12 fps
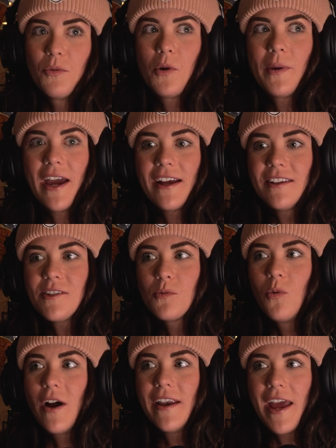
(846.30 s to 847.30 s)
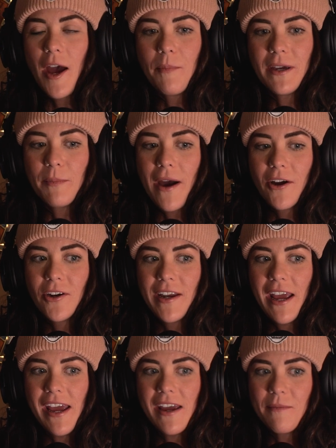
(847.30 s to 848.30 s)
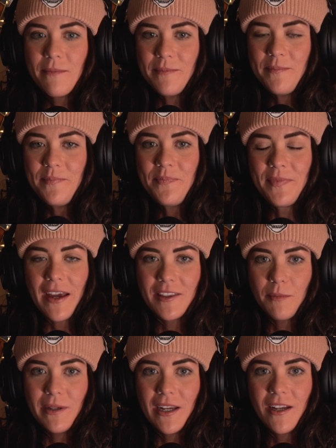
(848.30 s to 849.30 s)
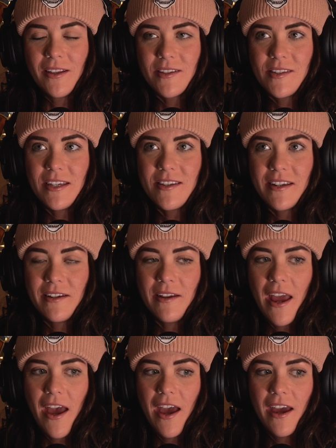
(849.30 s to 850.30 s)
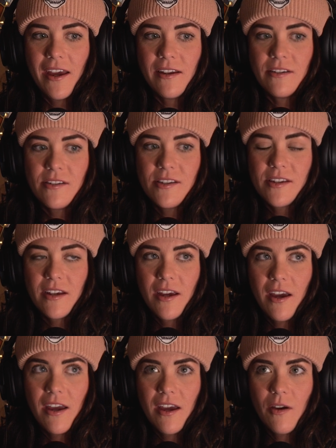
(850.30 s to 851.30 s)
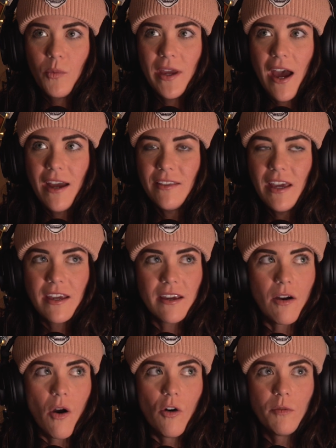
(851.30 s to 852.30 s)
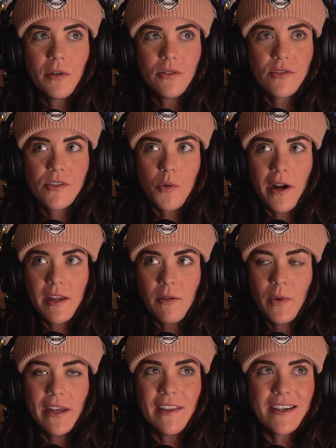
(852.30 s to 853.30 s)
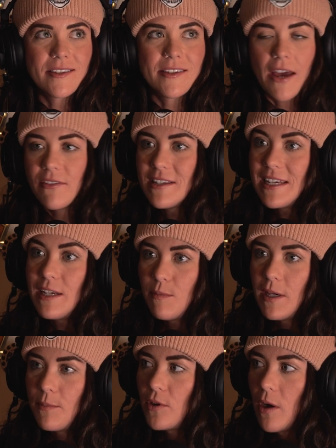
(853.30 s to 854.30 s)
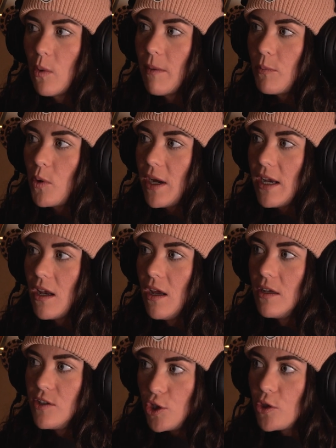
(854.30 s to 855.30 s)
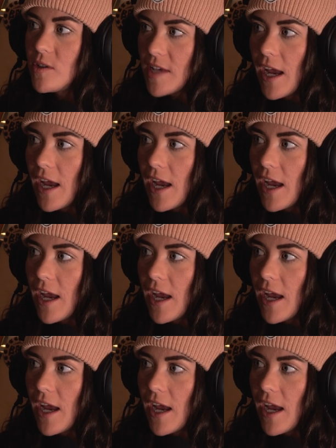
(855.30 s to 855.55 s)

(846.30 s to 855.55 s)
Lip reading: Well, we had this one epic powder day at the beginning of the season, and we had like almost 20, we had like 17 people at one point, dudes